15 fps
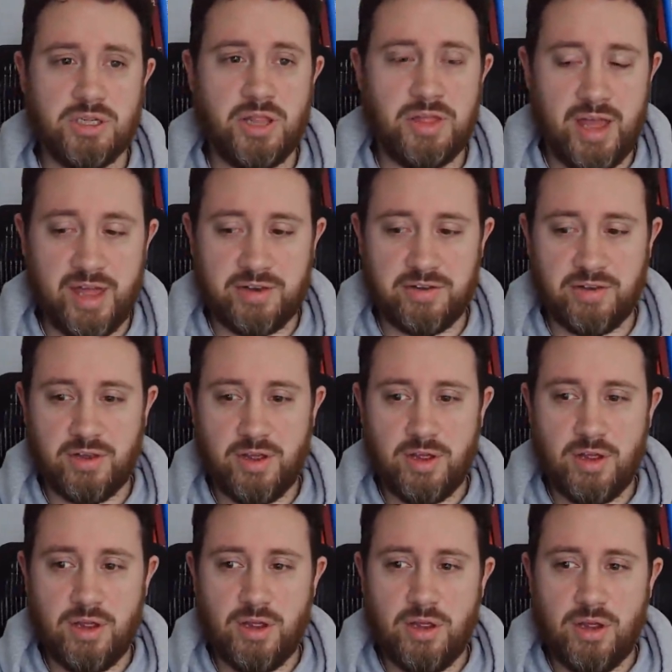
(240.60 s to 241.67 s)
that
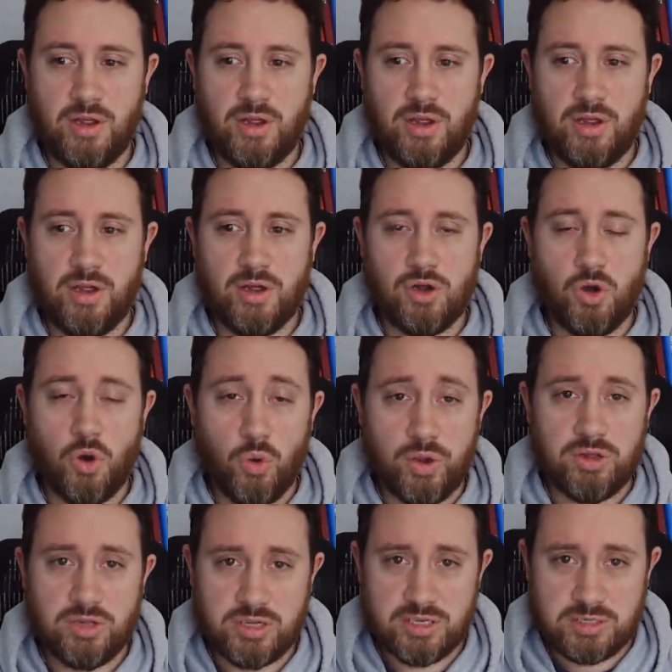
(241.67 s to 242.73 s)

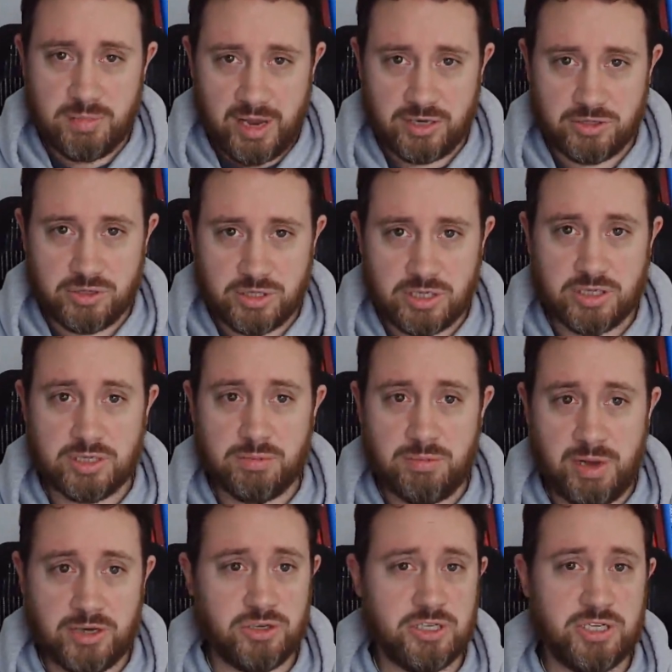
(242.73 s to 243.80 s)
coilless
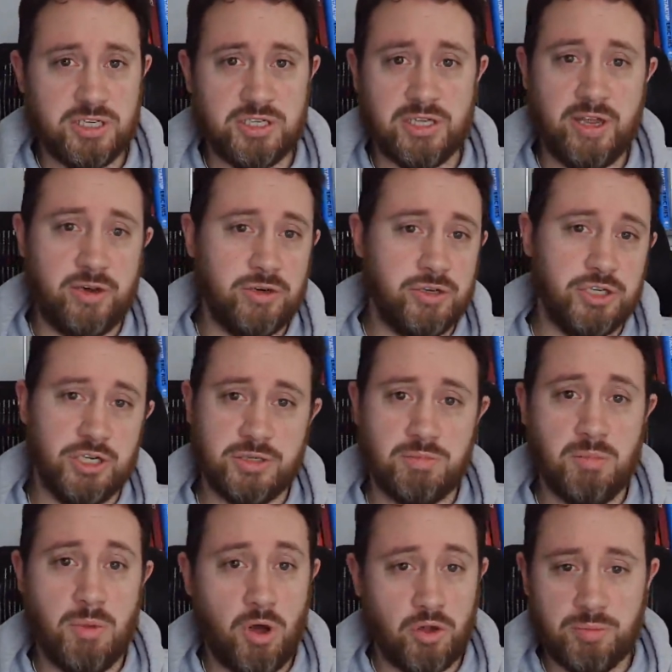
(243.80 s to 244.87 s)
mattresses that are just
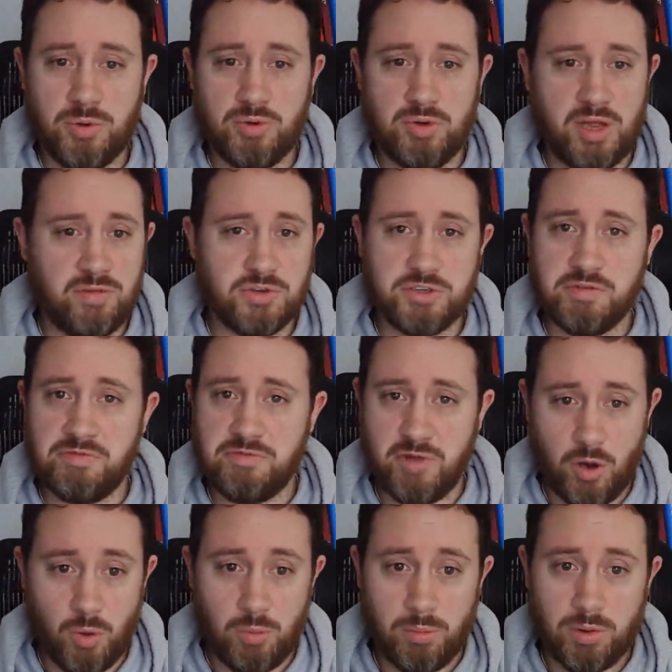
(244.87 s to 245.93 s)
multiple levels of
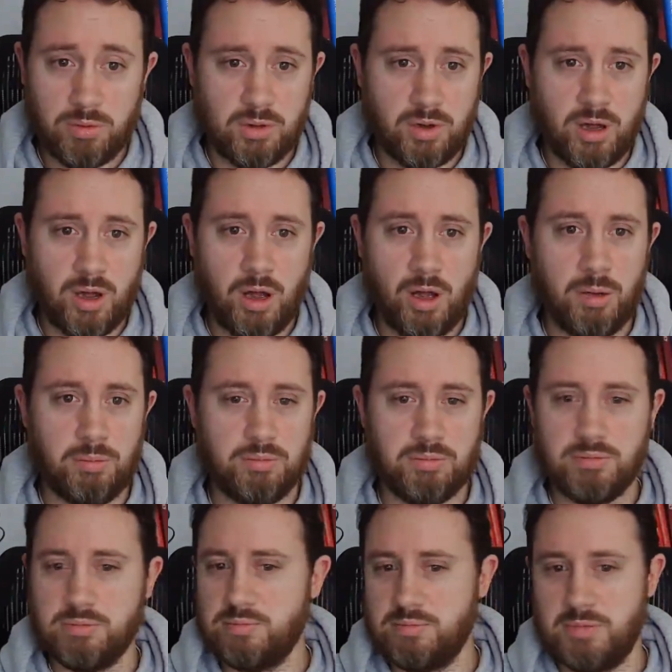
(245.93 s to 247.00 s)
foam
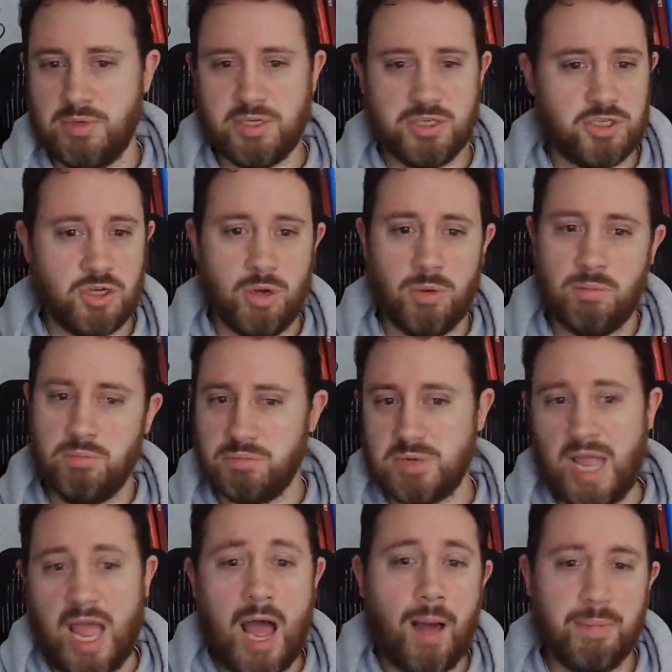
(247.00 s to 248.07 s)
in some
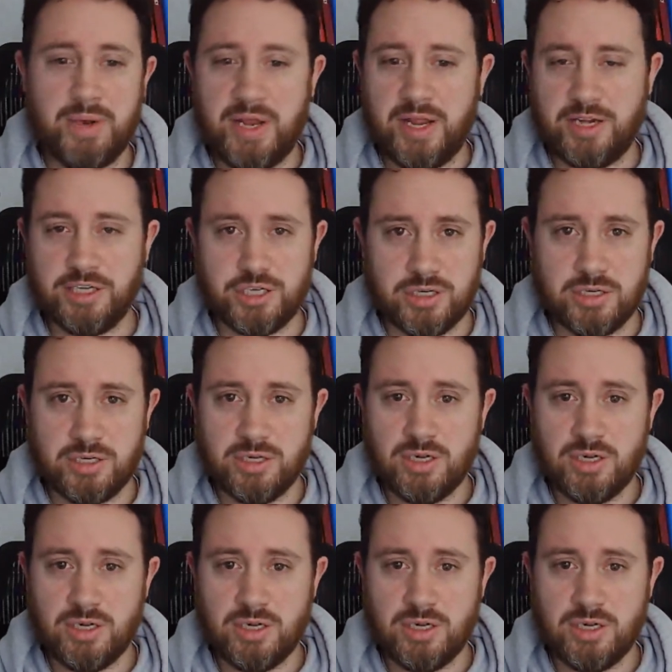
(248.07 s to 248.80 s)
combination,